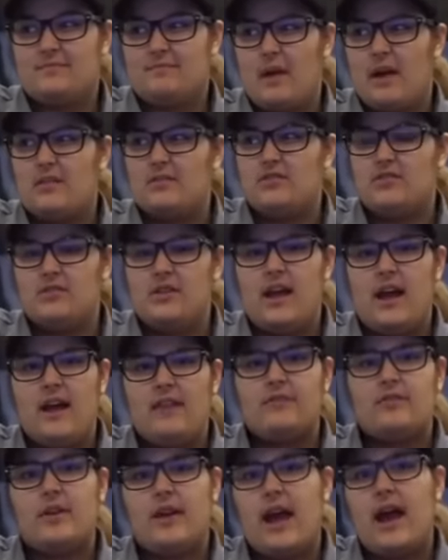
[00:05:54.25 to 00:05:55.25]
About two and a
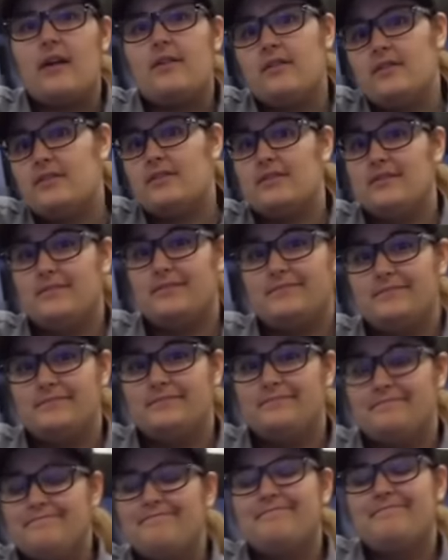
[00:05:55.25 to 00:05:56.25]
half, three hours. Two and
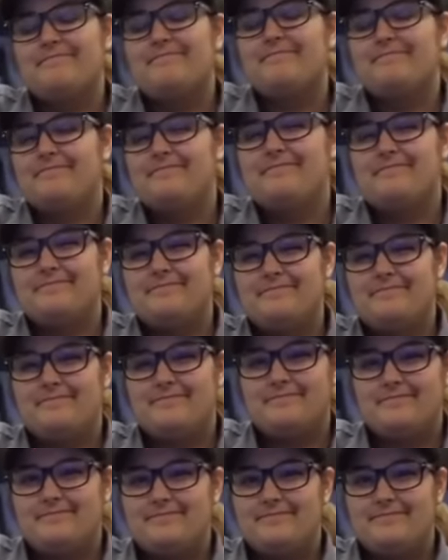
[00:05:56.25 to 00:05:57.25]
a half hours. How did you end up
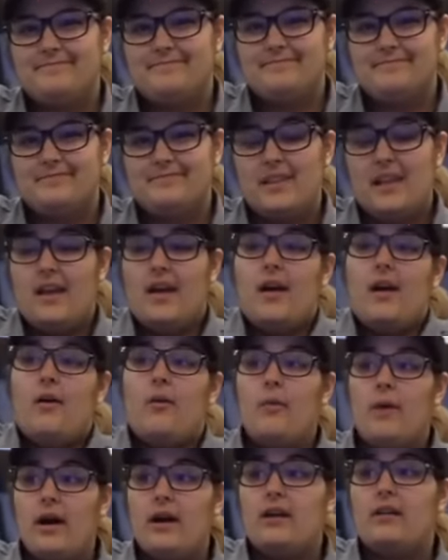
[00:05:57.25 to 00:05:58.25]
in this town?
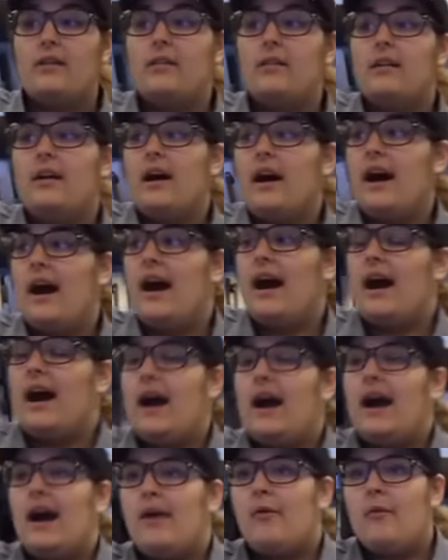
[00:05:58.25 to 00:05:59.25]
Well,
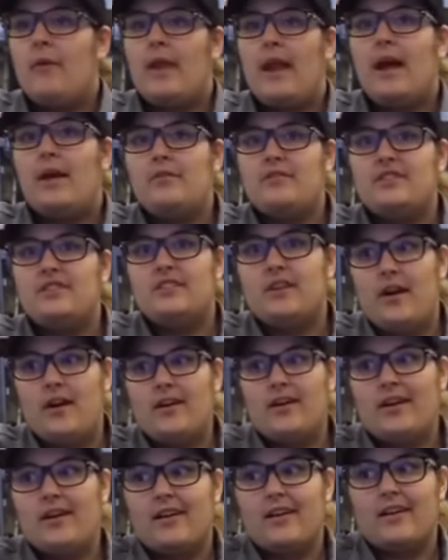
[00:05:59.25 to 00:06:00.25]
when I was
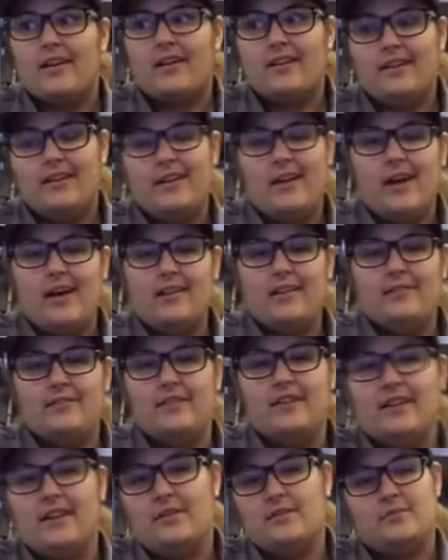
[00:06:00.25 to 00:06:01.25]
younger, you know, I lived
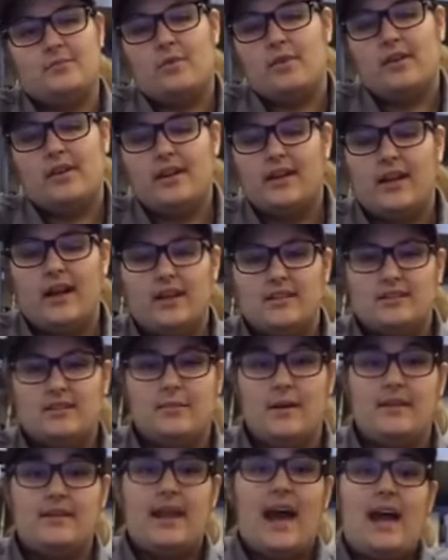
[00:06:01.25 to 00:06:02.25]
in, I was born in Augusta.
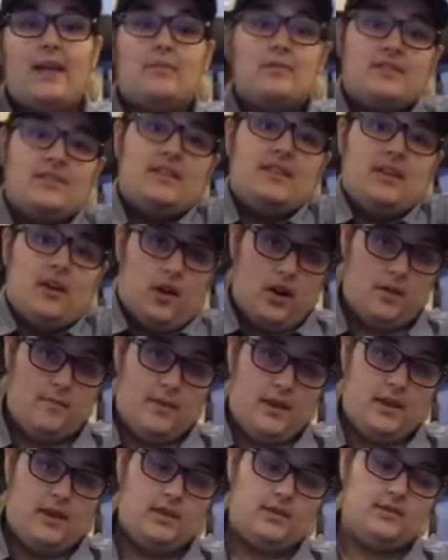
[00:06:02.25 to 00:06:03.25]
My dad was in the
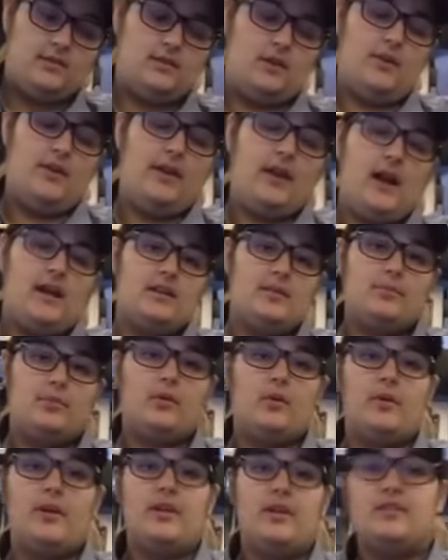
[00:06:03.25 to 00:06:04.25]
Army, so he got
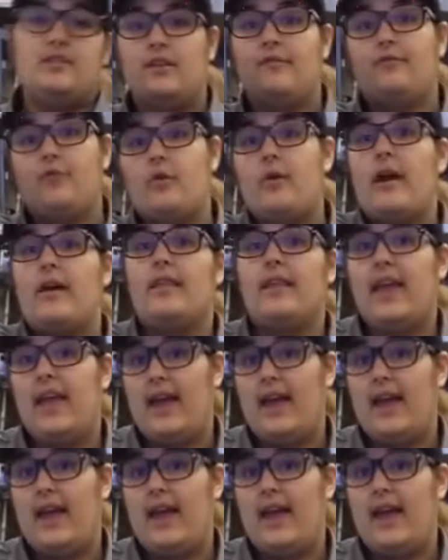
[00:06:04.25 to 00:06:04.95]
deployed to Fort Riley,